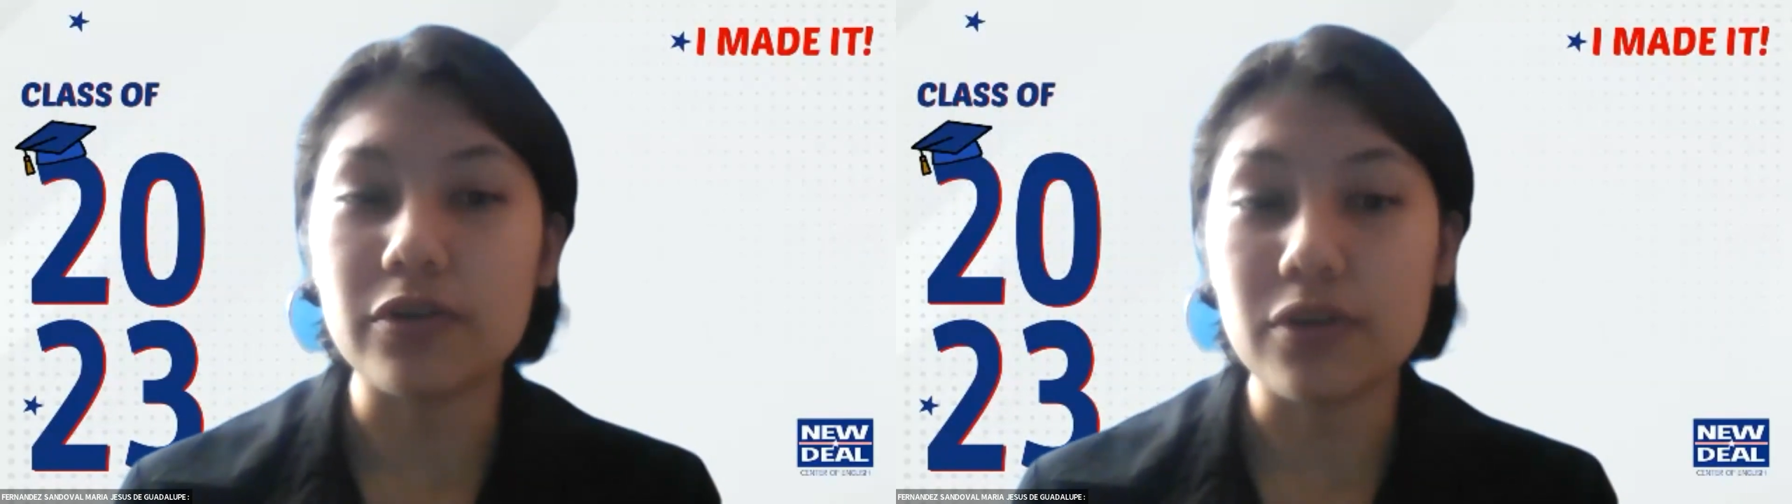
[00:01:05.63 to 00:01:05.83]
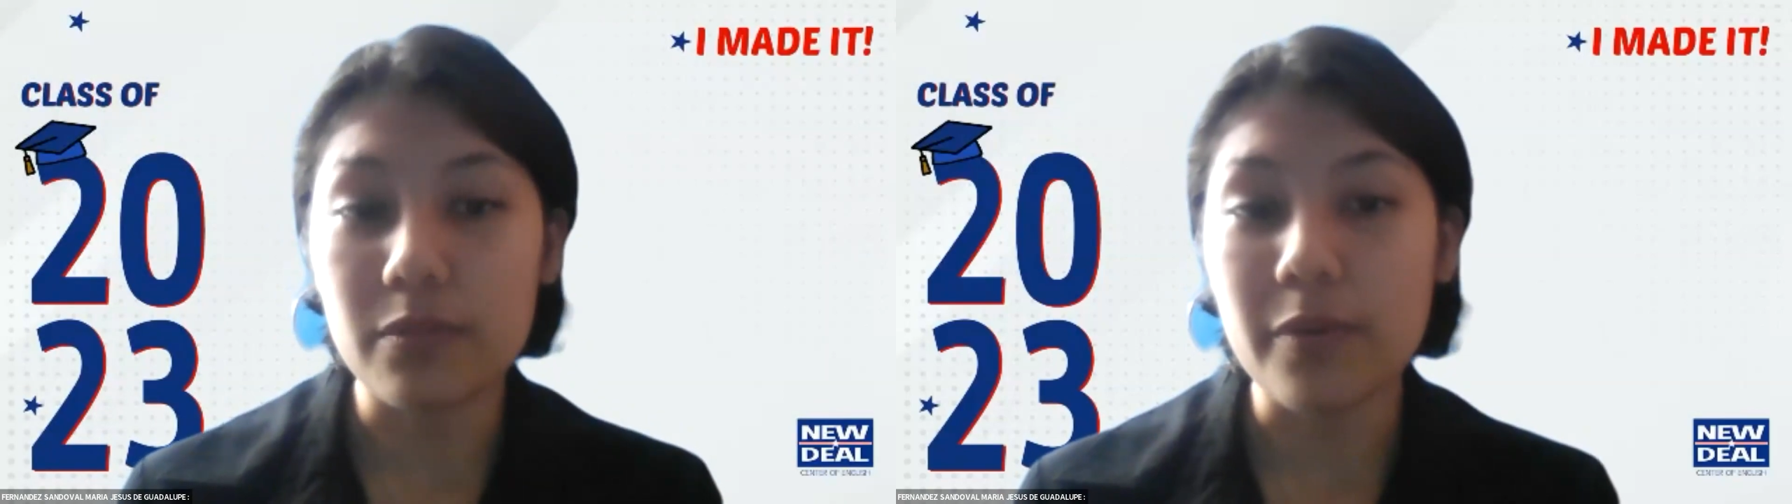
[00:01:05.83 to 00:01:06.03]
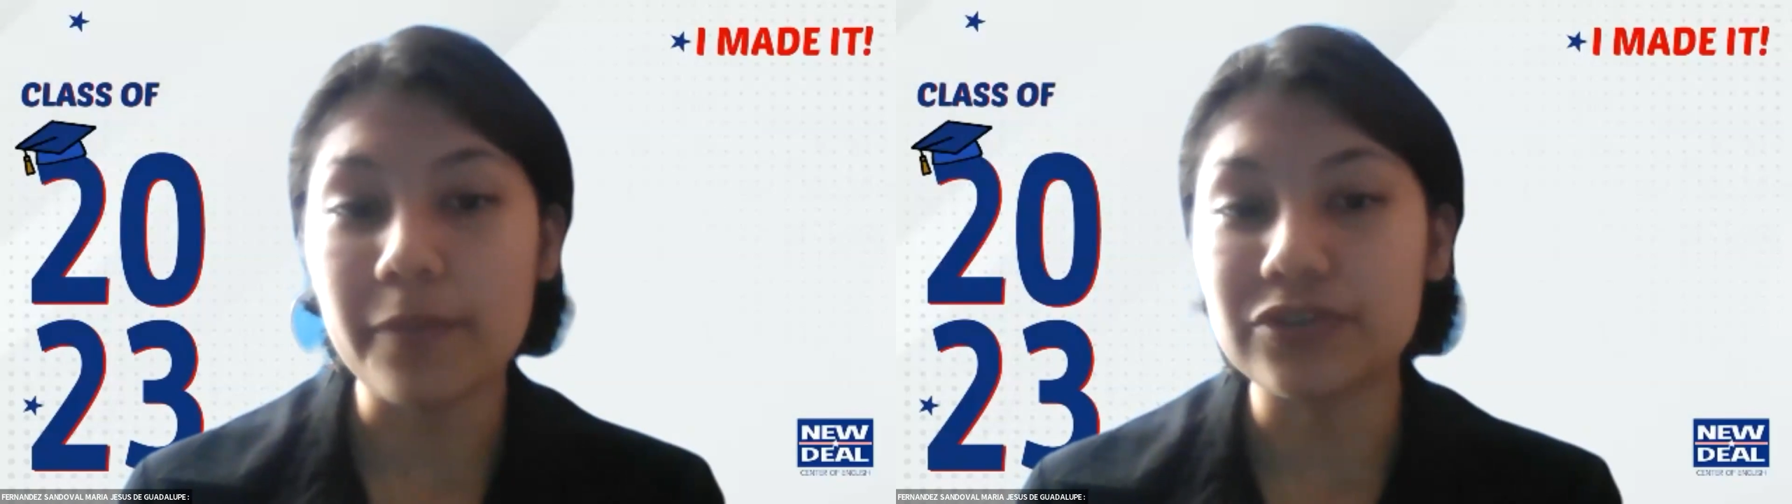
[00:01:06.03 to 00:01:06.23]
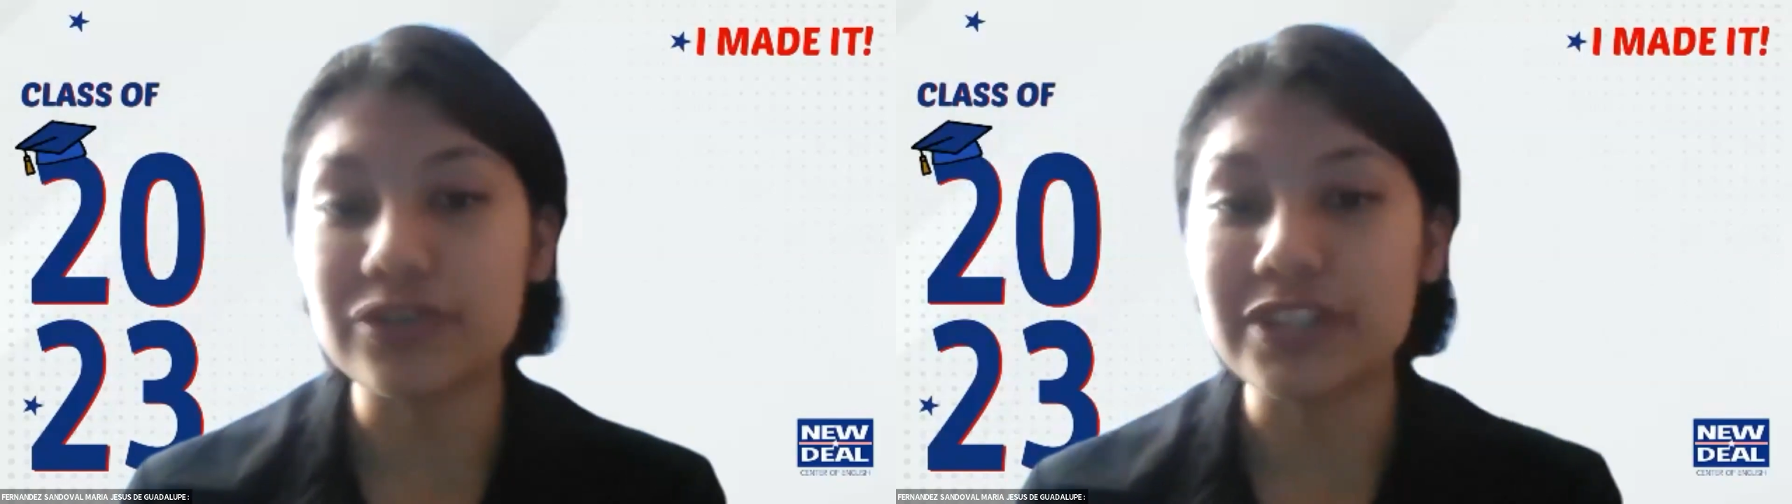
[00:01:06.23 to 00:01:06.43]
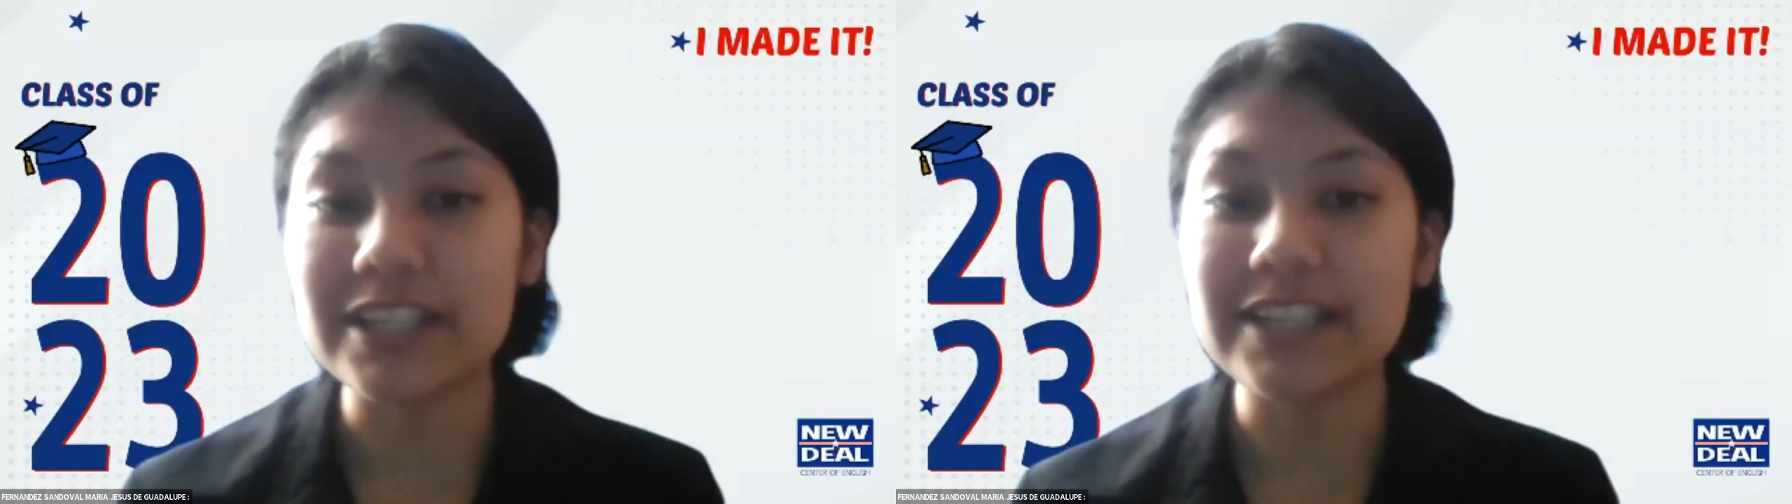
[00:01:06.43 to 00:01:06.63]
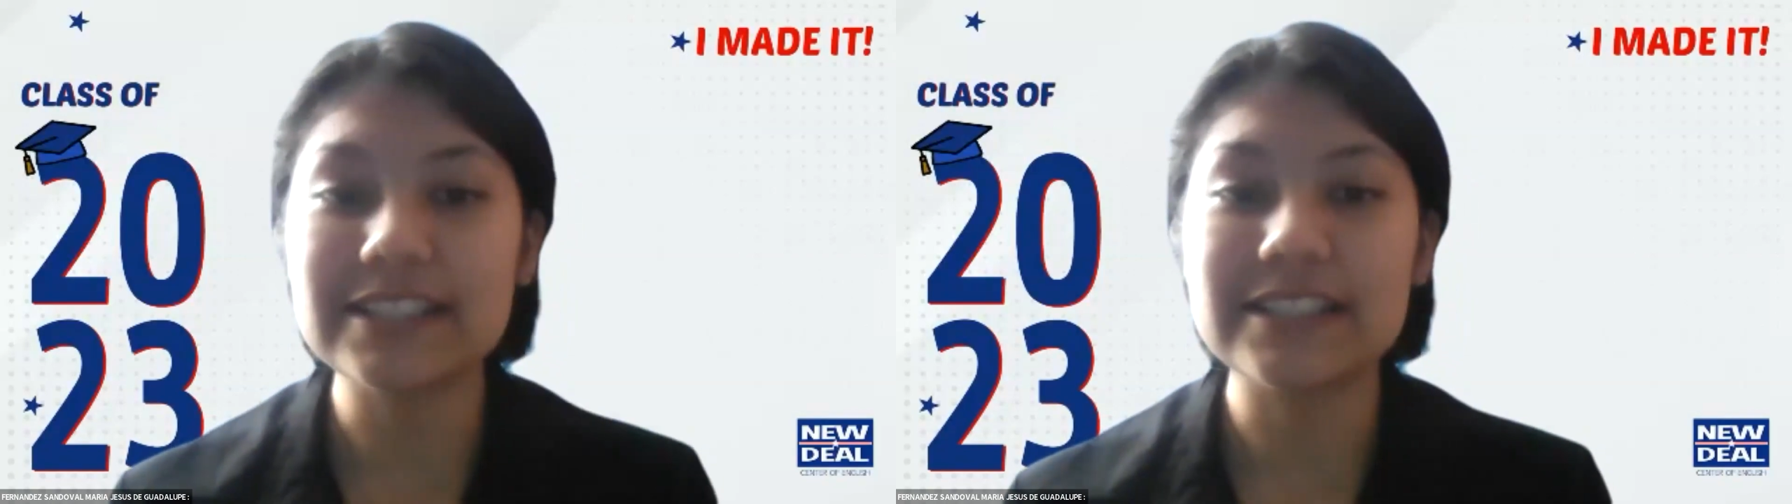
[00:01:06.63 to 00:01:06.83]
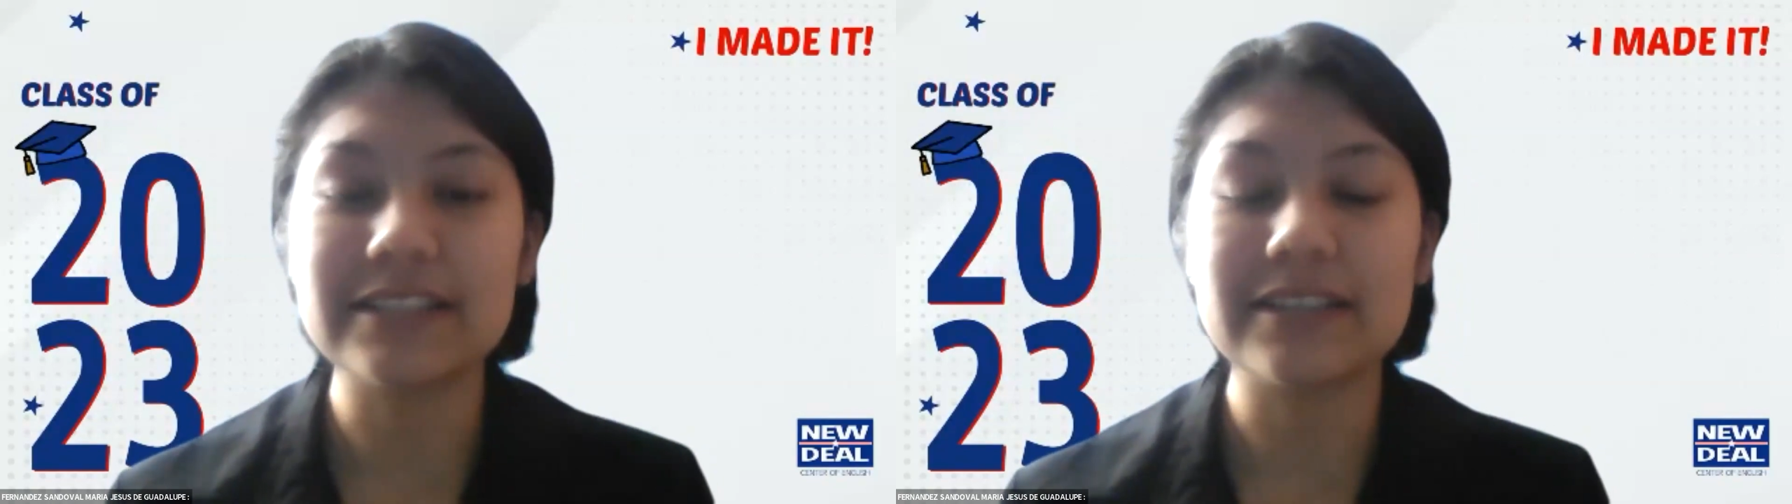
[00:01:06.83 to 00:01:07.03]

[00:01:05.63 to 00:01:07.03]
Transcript: job opportunities,